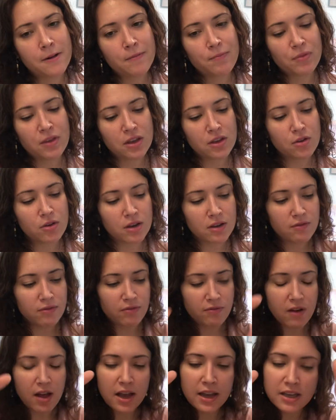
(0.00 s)
That you can
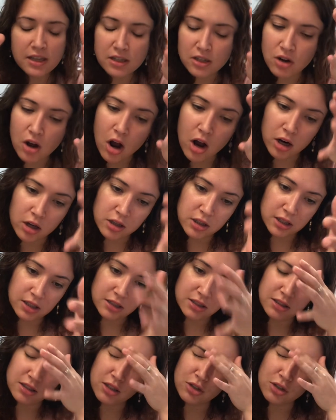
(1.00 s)
find an artist,